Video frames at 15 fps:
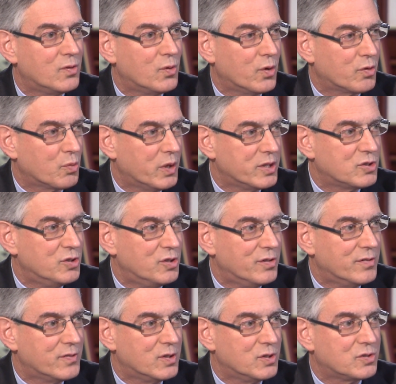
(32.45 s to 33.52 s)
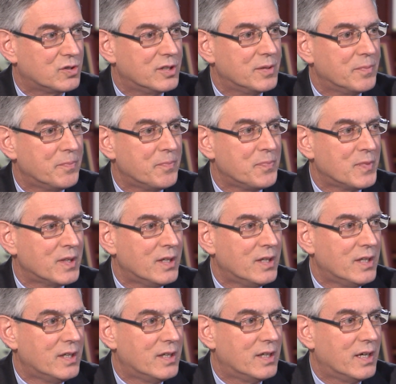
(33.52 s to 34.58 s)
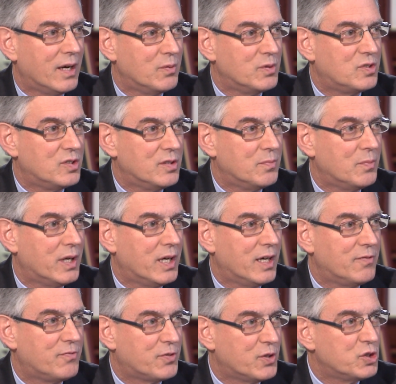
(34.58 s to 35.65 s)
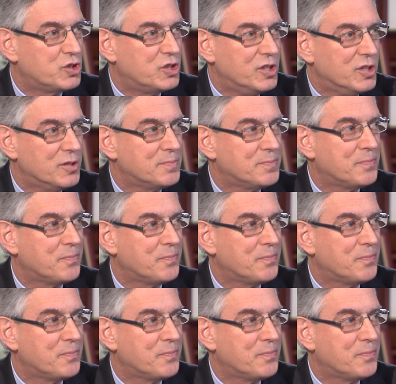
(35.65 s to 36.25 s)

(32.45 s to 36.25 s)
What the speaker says: Northwestern University. I was in my first year,